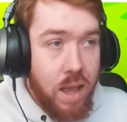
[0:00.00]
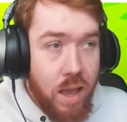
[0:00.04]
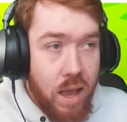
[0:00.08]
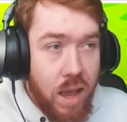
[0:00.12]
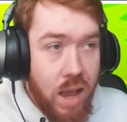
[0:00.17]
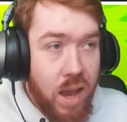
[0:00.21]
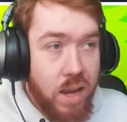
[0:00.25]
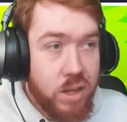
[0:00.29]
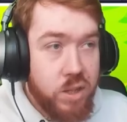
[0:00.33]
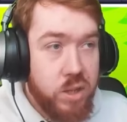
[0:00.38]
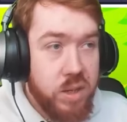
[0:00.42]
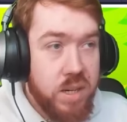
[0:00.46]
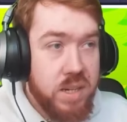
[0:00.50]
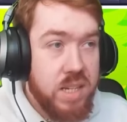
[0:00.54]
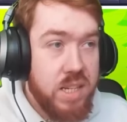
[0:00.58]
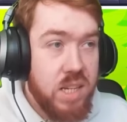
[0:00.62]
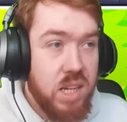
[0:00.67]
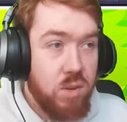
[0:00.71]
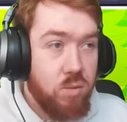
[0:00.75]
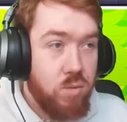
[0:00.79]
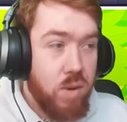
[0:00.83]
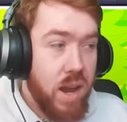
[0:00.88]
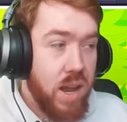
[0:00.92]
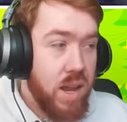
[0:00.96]
as you can see
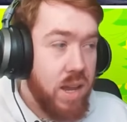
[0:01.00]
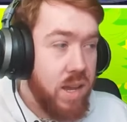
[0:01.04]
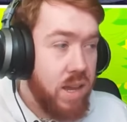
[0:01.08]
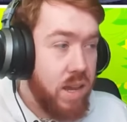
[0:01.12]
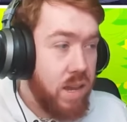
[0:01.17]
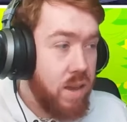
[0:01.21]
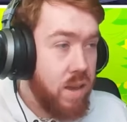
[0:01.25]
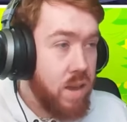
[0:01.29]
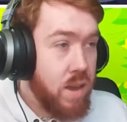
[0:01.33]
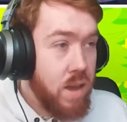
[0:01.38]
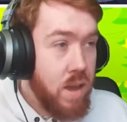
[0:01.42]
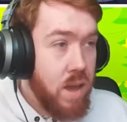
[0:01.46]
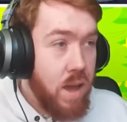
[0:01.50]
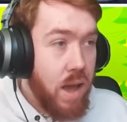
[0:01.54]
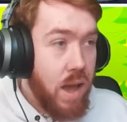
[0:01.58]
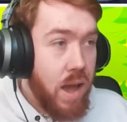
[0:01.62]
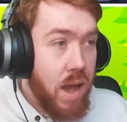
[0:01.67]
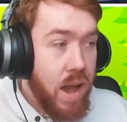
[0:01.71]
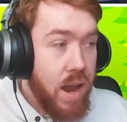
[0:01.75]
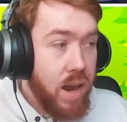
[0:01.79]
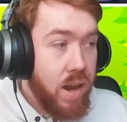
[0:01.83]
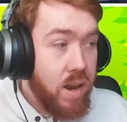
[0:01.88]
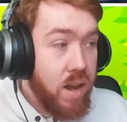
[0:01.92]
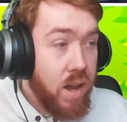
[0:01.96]
right here.
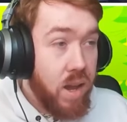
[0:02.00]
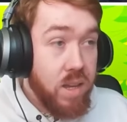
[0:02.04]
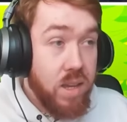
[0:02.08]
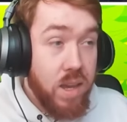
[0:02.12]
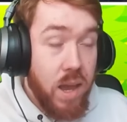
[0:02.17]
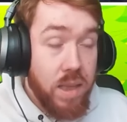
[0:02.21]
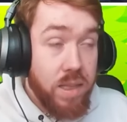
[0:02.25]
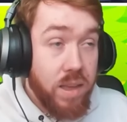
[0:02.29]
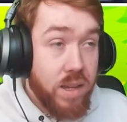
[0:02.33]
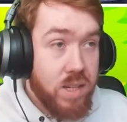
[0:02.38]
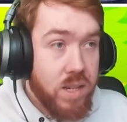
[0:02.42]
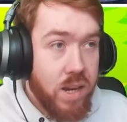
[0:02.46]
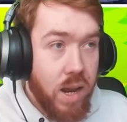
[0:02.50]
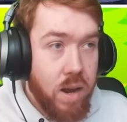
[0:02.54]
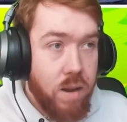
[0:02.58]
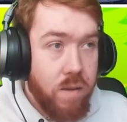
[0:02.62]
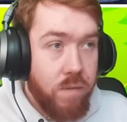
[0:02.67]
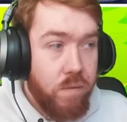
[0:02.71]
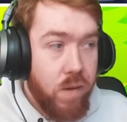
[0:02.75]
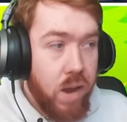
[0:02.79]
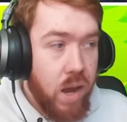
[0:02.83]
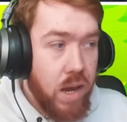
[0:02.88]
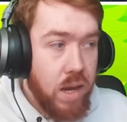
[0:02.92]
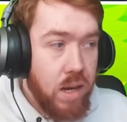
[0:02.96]
And yeah, that's kind of
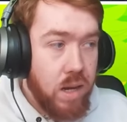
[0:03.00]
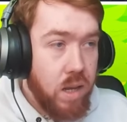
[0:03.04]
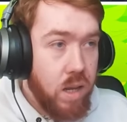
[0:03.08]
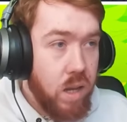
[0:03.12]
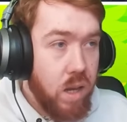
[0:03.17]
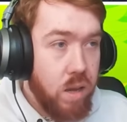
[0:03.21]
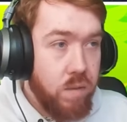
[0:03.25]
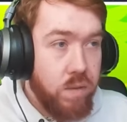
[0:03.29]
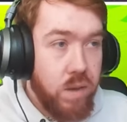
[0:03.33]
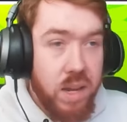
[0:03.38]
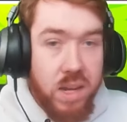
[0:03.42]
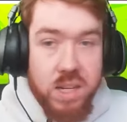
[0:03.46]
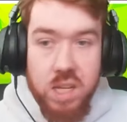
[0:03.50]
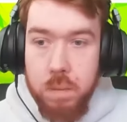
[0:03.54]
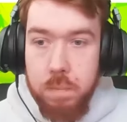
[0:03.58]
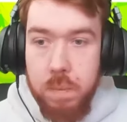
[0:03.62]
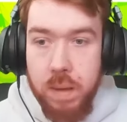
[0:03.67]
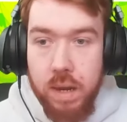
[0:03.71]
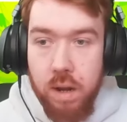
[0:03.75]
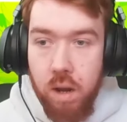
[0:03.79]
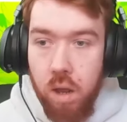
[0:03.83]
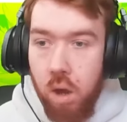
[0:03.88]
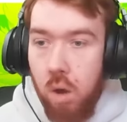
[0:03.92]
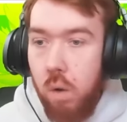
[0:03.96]
fine. If he gets a
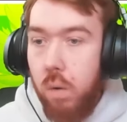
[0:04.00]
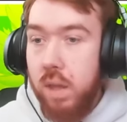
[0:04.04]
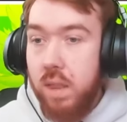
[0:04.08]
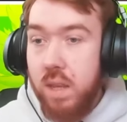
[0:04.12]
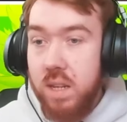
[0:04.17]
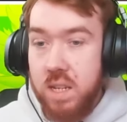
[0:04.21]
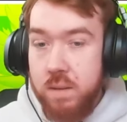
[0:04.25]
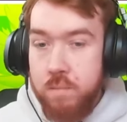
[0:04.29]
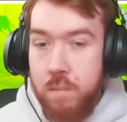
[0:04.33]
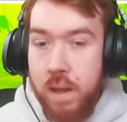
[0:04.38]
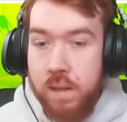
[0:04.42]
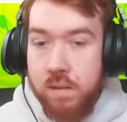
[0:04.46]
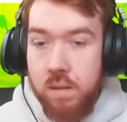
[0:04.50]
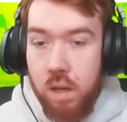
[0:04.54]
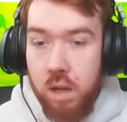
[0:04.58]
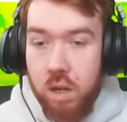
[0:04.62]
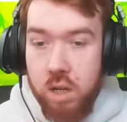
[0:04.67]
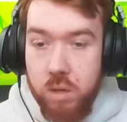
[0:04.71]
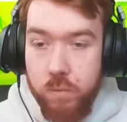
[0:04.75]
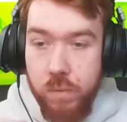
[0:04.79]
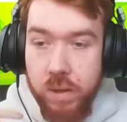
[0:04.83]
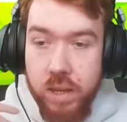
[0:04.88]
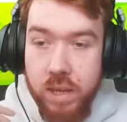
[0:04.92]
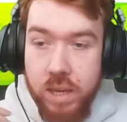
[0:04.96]
bit low, it doesn't matter,
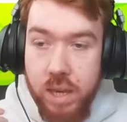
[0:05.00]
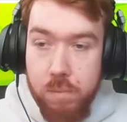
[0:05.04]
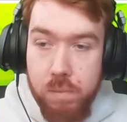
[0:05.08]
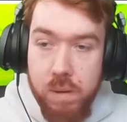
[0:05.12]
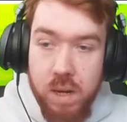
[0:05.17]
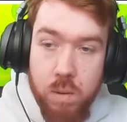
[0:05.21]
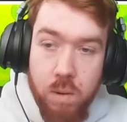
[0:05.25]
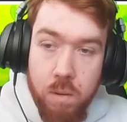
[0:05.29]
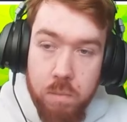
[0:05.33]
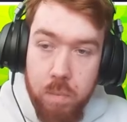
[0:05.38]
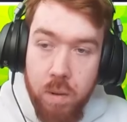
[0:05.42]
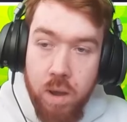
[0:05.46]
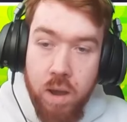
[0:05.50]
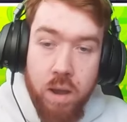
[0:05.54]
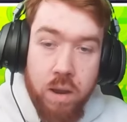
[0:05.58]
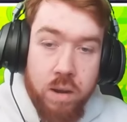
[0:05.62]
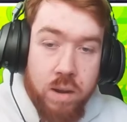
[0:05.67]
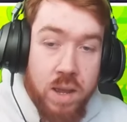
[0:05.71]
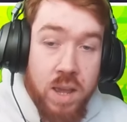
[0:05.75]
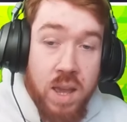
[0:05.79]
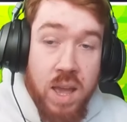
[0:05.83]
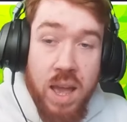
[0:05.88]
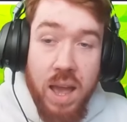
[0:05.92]
because we can keep him a barn.